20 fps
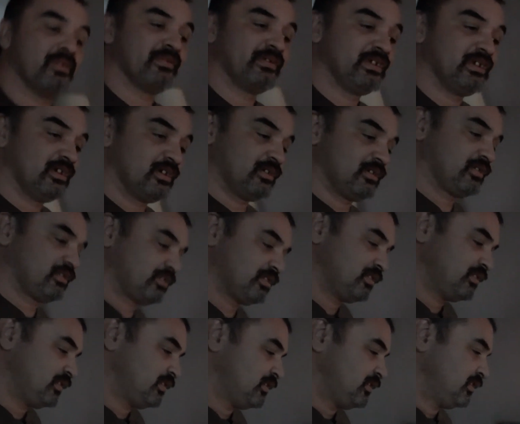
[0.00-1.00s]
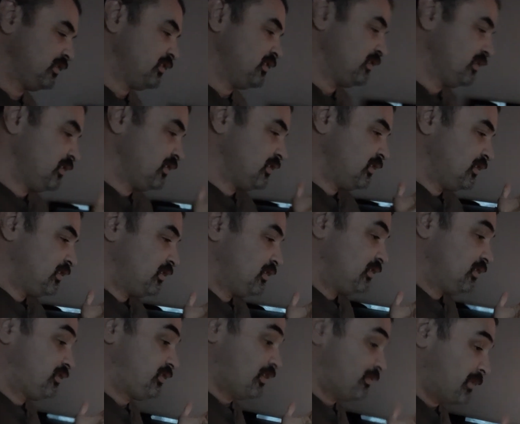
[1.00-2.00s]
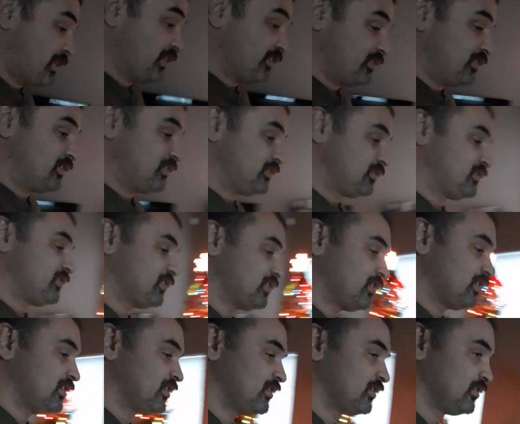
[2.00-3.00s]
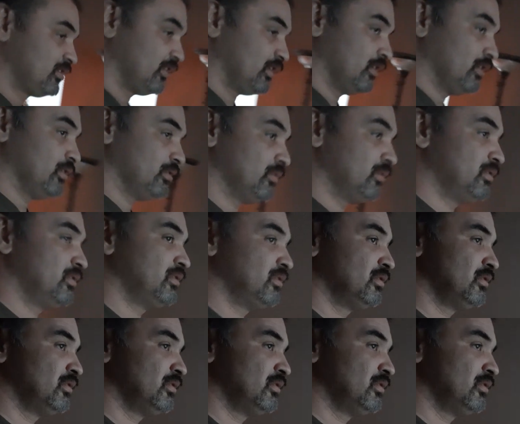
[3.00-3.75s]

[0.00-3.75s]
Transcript: of years. Some others, though,